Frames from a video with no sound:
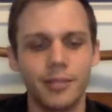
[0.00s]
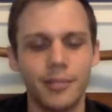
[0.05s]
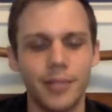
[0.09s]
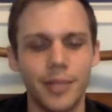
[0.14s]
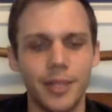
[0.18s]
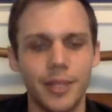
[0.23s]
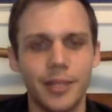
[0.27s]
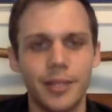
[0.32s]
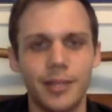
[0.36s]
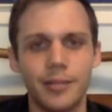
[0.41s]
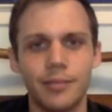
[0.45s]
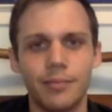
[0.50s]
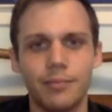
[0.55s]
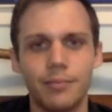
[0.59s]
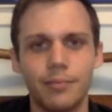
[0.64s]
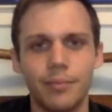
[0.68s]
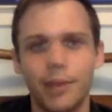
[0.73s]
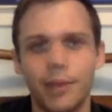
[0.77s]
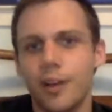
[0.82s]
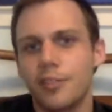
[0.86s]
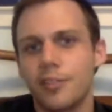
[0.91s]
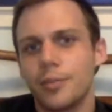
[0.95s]
me
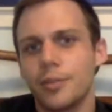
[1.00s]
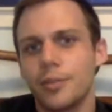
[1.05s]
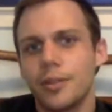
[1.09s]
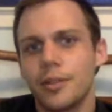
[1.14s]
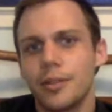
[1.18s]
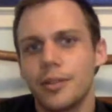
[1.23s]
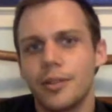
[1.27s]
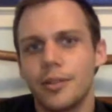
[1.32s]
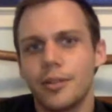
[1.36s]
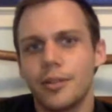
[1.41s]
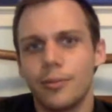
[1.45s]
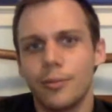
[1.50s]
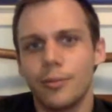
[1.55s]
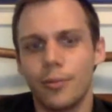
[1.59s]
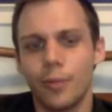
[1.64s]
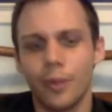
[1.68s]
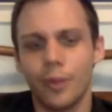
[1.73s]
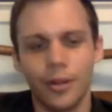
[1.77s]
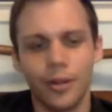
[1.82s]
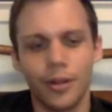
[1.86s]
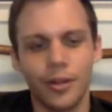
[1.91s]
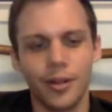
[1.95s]
and possibly
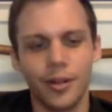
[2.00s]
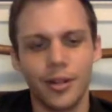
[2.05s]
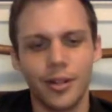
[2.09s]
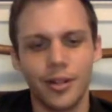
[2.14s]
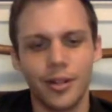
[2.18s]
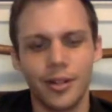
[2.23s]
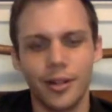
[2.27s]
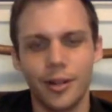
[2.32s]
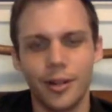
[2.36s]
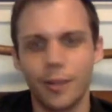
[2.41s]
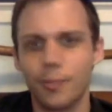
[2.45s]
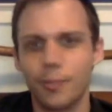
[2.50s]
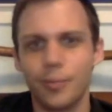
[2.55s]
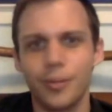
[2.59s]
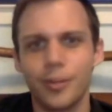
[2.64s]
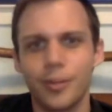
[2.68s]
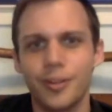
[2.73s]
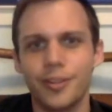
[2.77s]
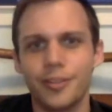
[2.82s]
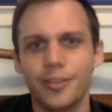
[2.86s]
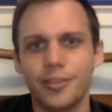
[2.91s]
where I could help uh,